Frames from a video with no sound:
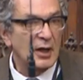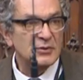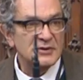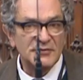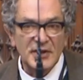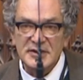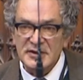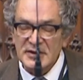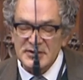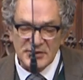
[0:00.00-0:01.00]
I was
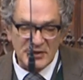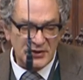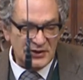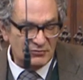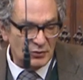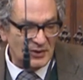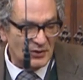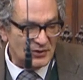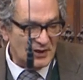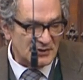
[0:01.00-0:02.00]
invited into the Cathedral in
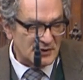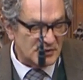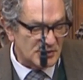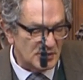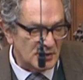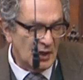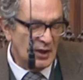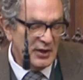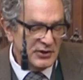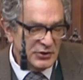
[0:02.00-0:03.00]
Odessa
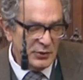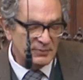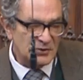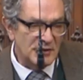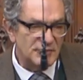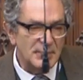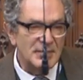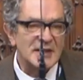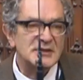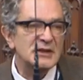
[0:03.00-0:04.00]
to observe the
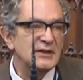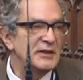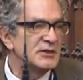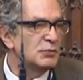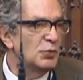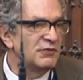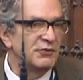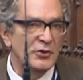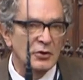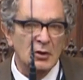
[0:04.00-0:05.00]
Mass, and these were
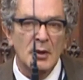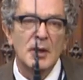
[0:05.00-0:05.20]
full.